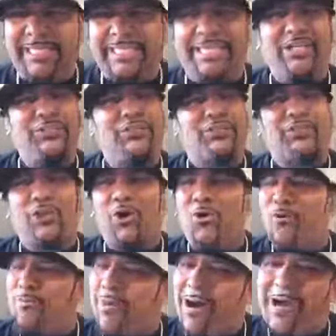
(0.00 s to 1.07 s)
is
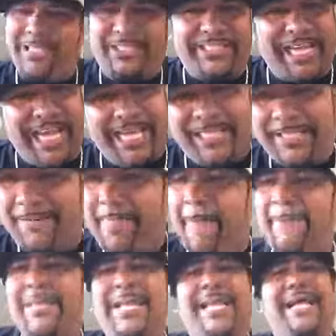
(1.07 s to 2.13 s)
Joe Montana.
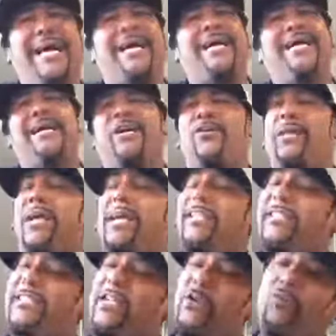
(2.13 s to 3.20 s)
Like I
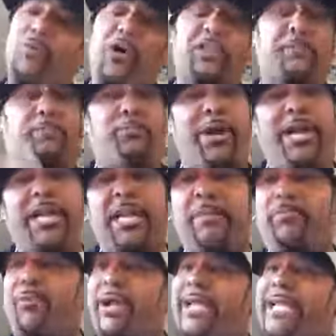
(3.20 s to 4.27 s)
said, it was Brady.
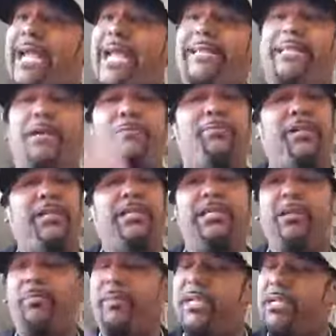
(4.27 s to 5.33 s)
Brady had the ability
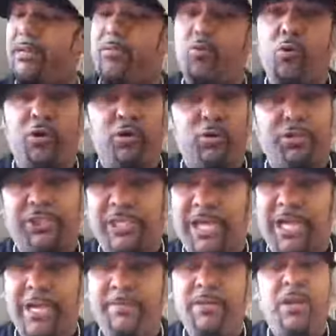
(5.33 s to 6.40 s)
to be number one all
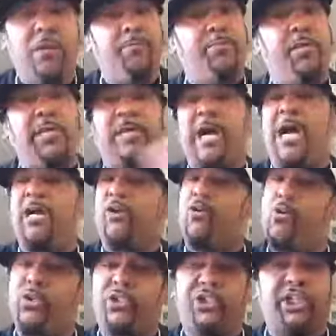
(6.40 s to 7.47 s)
time, but he got
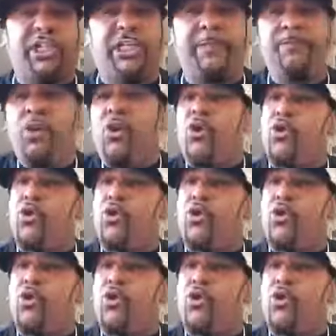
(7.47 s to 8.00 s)
caught cheating.